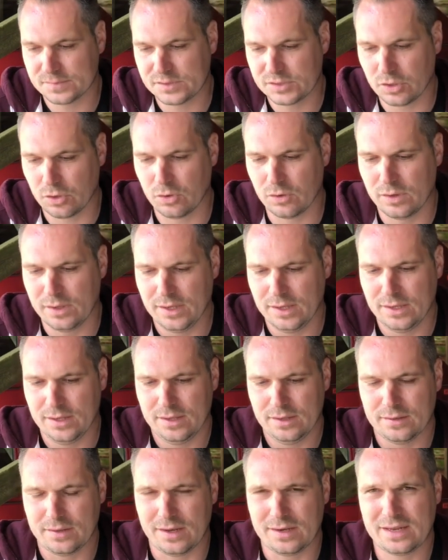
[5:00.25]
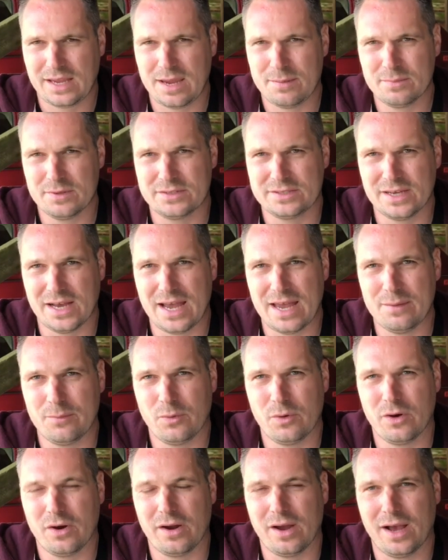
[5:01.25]
So then came the time
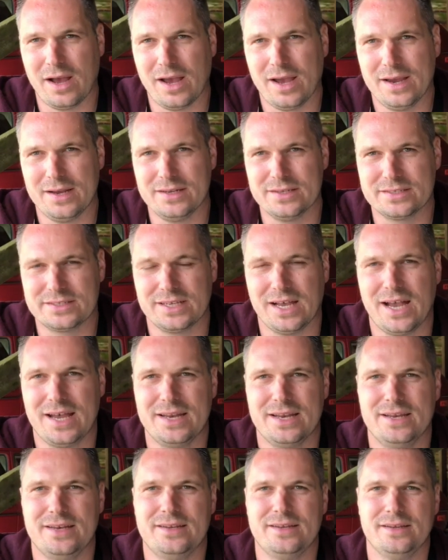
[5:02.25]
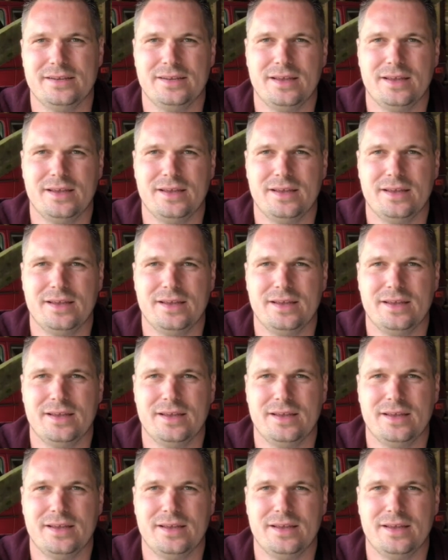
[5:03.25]
where I decided